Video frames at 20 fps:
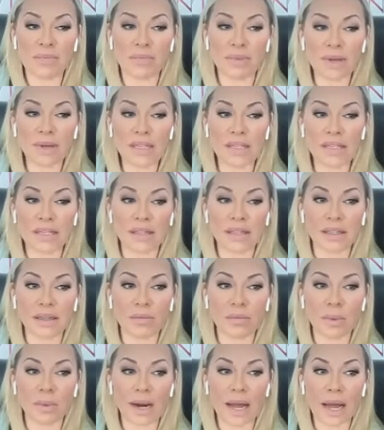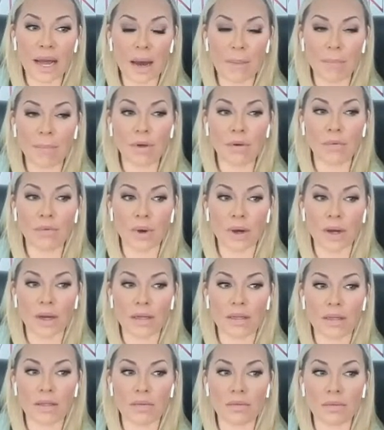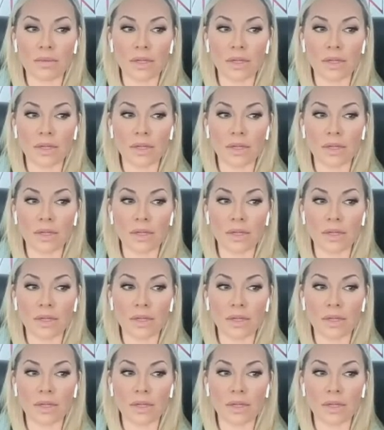basically what happened was,